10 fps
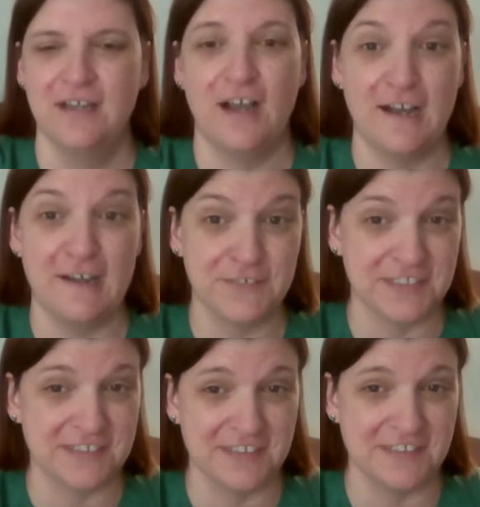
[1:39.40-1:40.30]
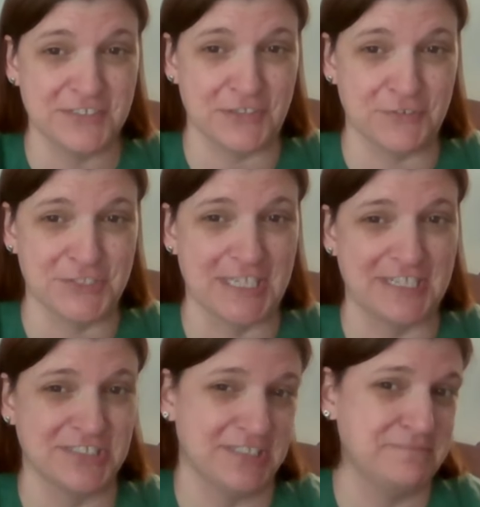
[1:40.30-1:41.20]
Obviously the general
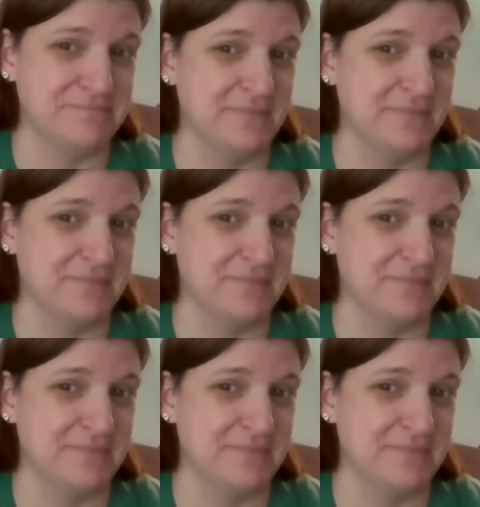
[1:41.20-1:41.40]
election.